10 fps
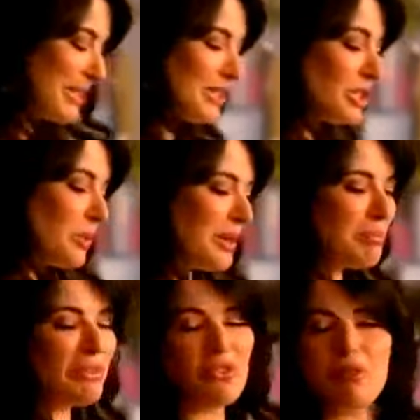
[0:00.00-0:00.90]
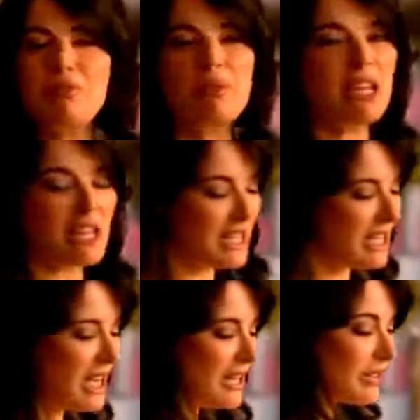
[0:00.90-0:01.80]
that's sweet, but for me,
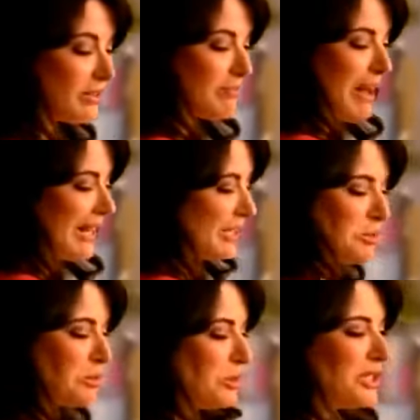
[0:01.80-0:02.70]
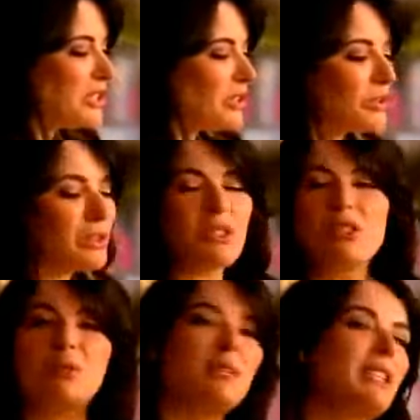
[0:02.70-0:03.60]
the balance between salt and
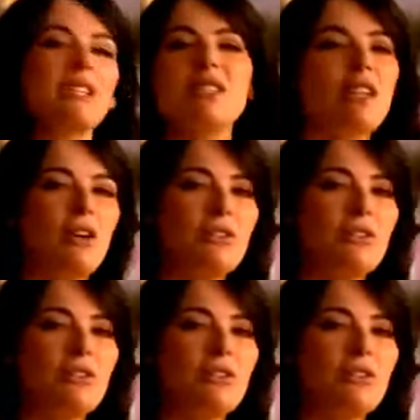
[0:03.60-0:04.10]
sweet is so